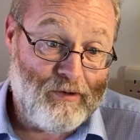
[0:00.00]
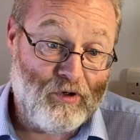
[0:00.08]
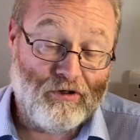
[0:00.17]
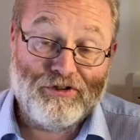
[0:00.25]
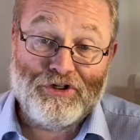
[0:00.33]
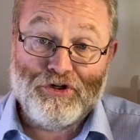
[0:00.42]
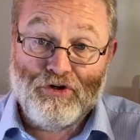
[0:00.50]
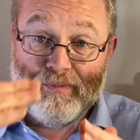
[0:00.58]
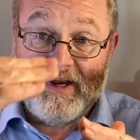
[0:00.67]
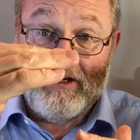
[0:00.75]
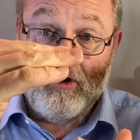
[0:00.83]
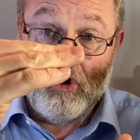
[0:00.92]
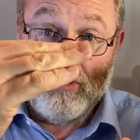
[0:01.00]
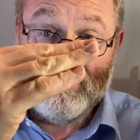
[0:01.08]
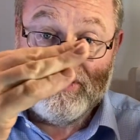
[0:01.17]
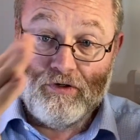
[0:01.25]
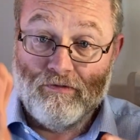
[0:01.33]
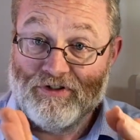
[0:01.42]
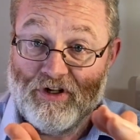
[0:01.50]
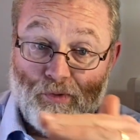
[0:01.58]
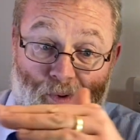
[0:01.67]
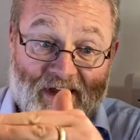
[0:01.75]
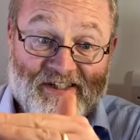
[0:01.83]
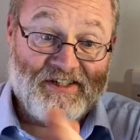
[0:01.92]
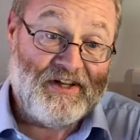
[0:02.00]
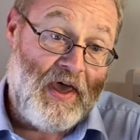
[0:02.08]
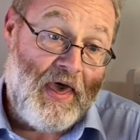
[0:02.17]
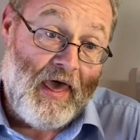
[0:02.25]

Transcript: We've got two main lobes going to the west